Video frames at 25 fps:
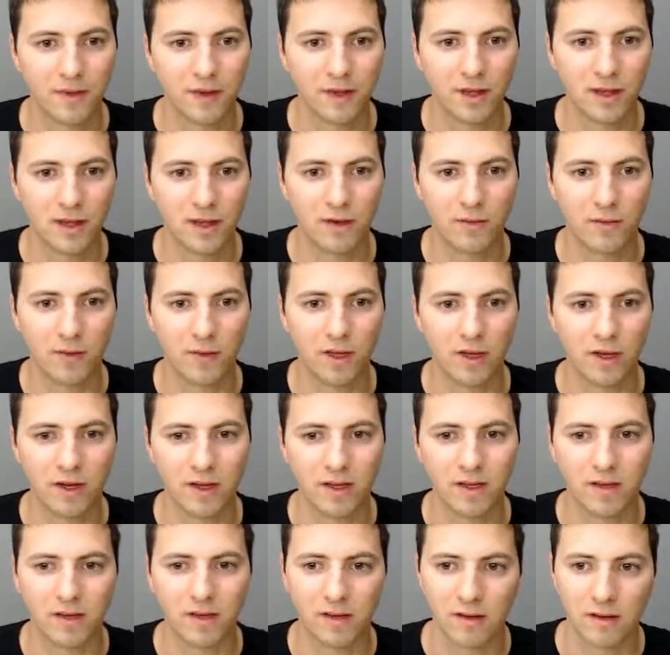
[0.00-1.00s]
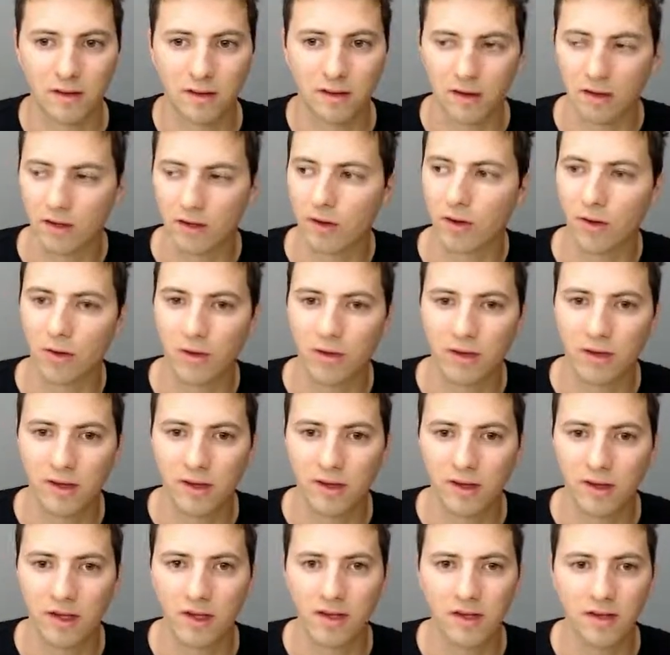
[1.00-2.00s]
and we click on
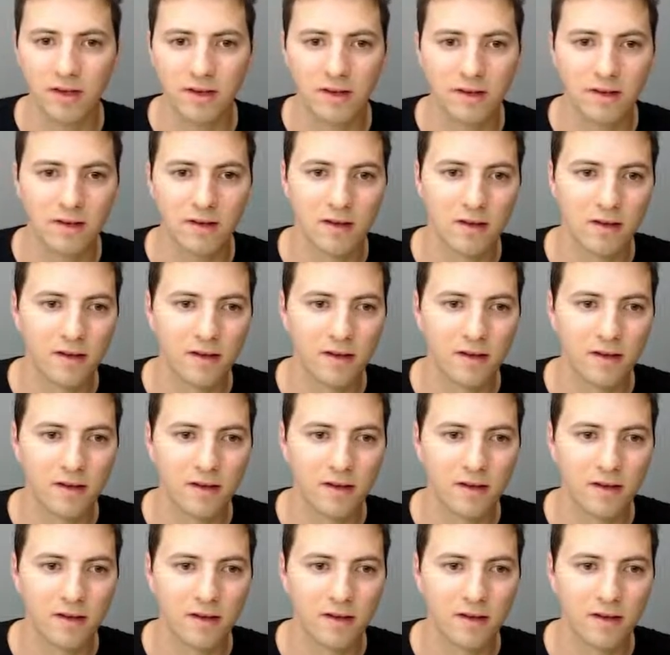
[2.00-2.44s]
the edit,